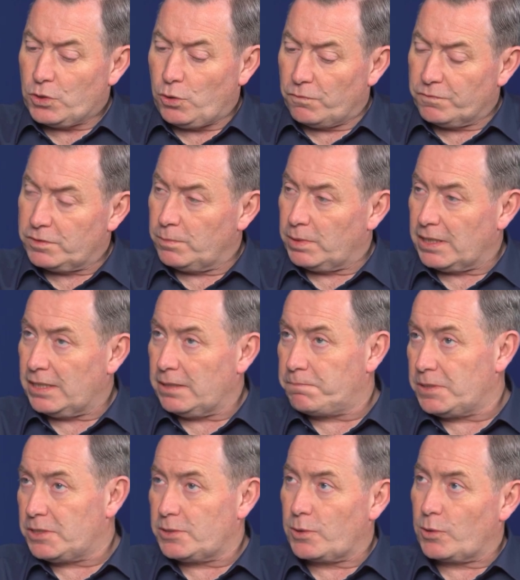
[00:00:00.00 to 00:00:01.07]
comfortably
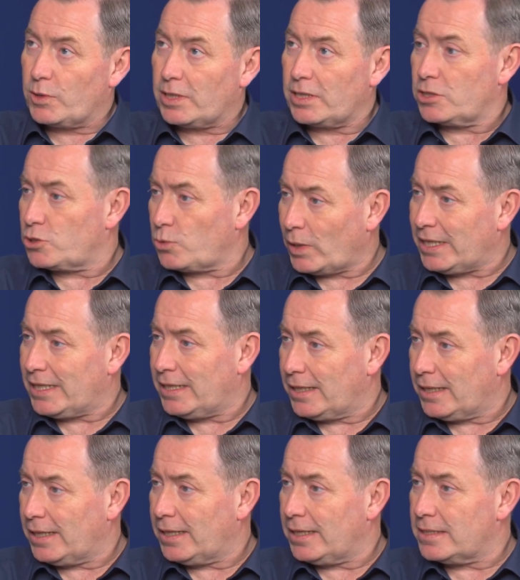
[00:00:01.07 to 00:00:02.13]
between kind of 20
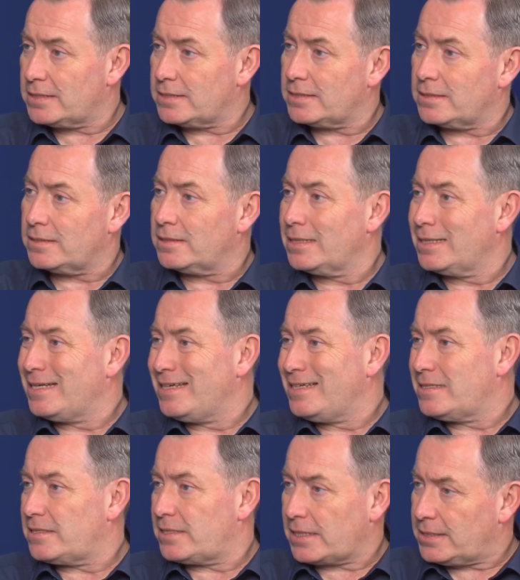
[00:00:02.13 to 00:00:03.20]
kilohertz and
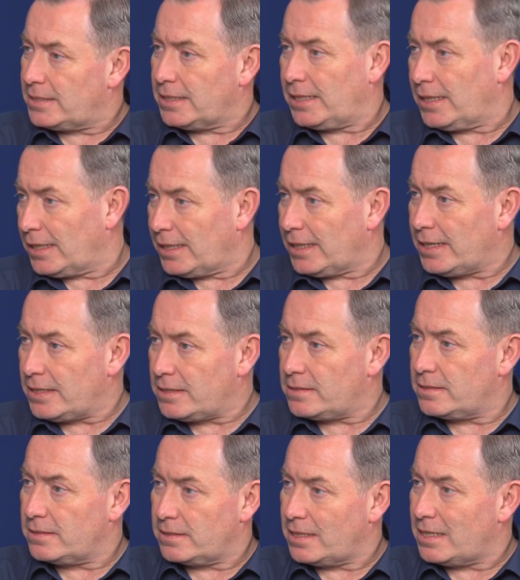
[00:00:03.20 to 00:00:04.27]
60
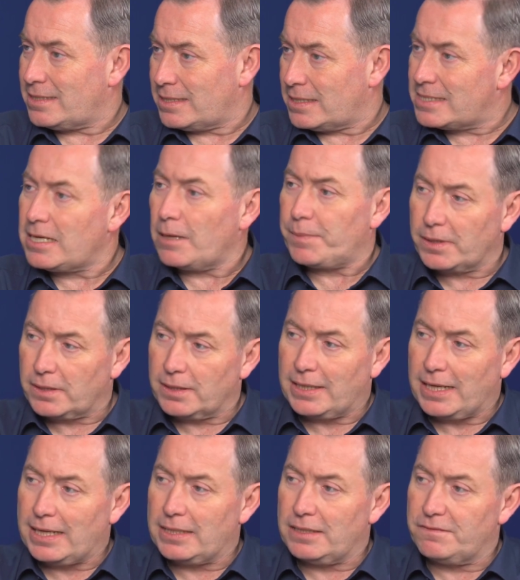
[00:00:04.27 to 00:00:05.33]
kilohertz is a typical
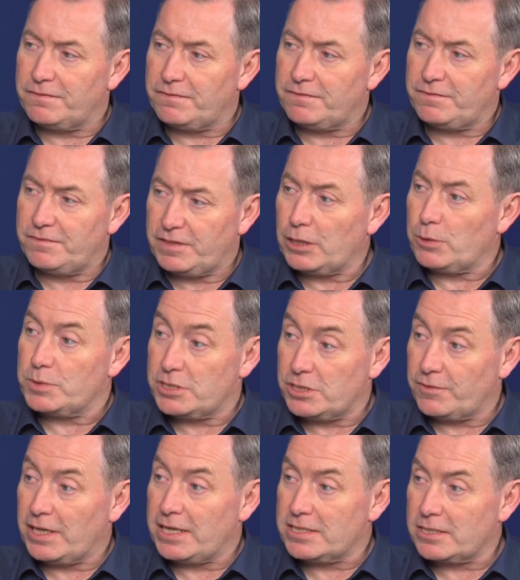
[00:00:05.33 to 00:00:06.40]
kind of
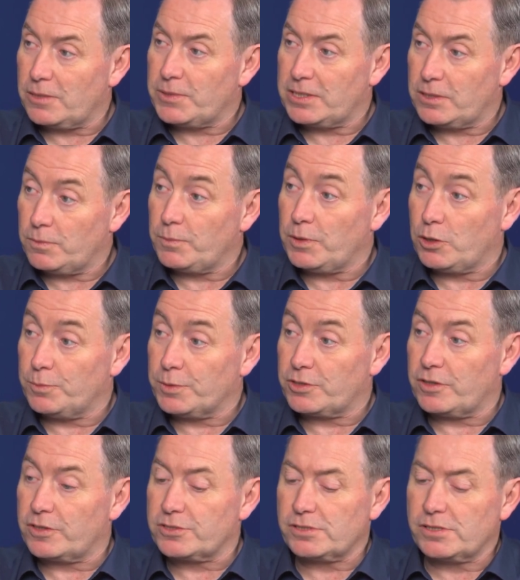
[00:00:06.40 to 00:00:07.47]
frequency range that we come
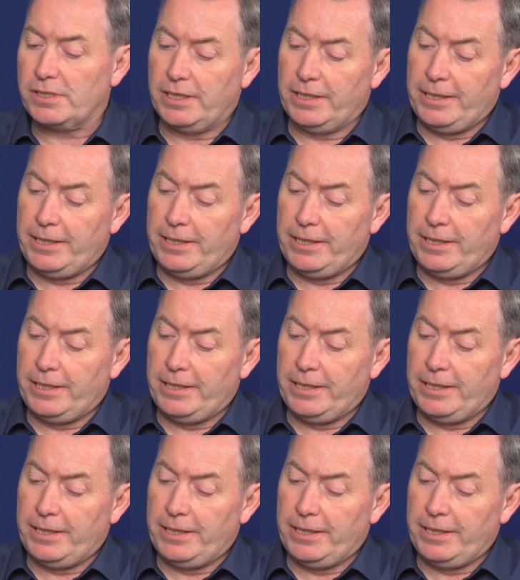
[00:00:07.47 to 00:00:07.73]
across.